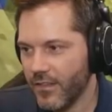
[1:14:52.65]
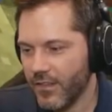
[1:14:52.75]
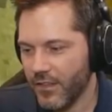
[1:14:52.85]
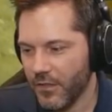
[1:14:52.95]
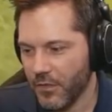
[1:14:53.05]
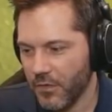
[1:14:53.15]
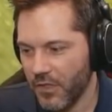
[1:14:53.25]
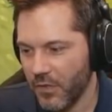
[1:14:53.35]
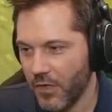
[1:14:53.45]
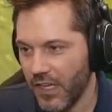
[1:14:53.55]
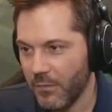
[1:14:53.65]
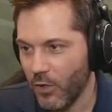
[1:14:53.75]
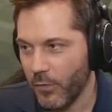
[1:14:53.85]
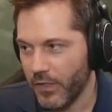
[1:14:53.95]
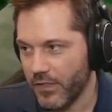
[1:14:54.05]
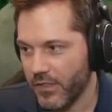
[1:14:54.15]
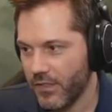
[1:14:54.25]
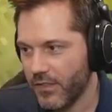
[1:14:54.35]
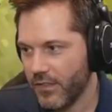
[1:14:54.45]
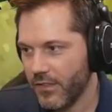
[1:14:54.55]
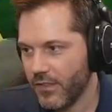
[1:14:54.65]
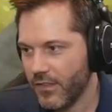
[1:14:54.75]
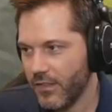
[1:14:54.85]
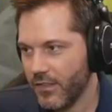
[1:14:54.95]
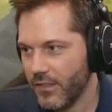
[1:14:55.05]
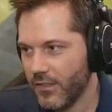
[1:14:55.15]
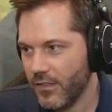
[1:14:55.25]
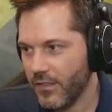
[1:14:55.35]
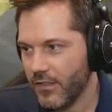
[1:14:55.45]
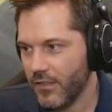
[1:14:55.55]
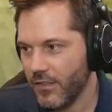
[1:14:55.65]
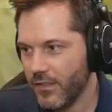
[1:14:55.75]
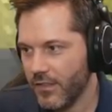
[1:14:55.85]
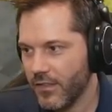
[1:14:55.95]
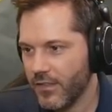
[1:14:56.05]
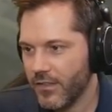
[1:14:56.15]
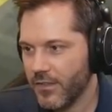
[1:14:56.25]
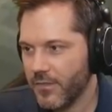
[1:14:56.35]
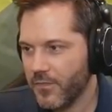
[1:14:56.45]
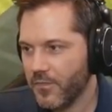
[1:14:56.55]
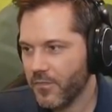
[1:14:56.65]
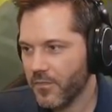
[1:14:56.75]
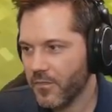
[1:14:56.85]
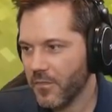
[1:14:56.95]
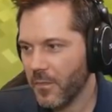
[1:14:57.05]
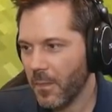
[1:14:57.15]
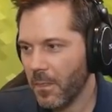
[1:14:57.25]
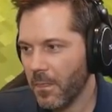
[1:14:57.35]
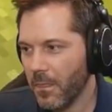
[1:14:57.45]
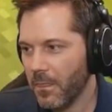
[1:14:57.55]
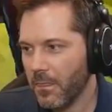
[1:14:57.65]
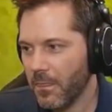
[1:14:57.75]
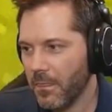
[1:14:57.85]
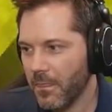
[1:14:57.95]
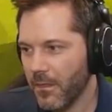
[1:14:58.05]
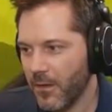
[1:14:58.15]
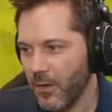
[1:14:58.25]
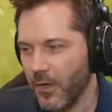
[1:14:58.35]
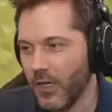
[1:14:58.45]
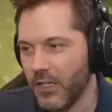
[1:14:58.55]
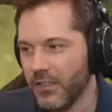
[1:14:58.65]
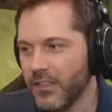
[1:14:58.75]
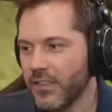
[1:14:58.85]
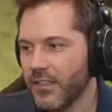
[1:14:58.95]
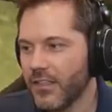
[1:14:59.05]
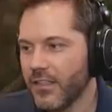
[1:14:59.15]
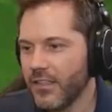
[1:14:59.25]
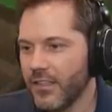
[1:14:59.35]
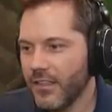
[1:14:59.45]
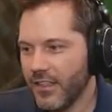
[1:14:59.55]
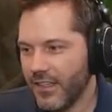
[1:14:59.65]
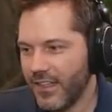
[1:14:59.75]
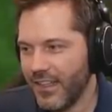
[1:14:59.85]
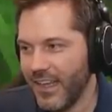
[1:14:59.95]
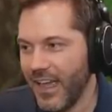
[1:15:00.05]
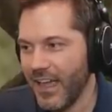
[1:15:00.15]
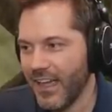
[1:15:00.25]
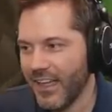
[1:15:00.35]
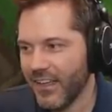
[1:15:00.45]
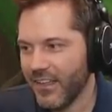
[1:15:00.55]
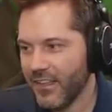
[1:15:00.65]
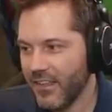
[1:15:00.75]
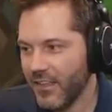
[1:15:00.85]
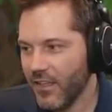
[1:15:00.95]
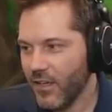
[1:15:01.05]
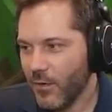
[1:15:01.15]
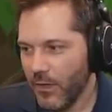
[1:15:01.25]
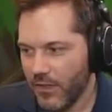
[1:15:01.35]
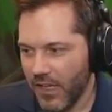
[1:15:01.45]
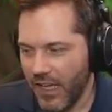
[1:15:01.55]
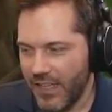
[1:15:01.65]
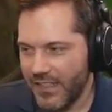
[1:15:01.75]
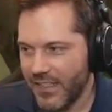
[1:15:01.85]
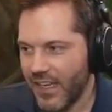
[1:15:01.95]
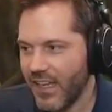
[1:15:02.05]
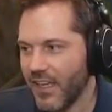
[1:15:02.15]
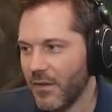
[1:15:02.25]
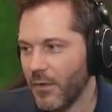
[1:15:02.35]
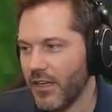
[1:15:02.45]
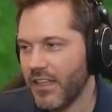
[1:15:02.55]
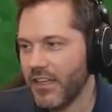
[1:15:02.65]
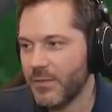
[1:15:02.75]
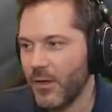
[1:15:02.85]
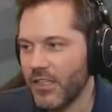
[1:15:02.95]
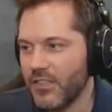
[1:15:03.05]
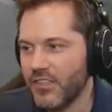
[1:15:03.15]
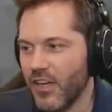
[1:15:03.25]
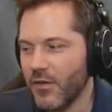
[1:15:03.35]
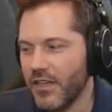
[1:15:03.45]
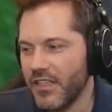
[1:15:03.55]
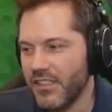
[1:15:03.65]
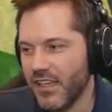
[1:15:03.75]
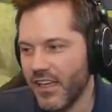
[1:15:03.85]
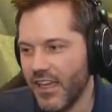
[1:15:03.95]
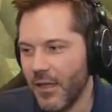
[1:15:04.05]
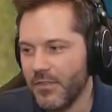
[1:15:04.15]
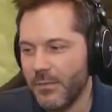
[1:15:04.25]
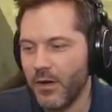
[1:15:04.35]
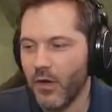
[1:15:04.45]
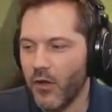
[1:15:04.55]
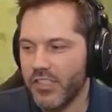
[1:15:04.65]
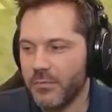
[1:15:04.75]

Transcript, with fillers: You you had a moment. So um cool. Cool. Shall we wind it down there? Yeah. Well, guys, uh, we want to thank our sponsors always, uh, MC Pro Hosting,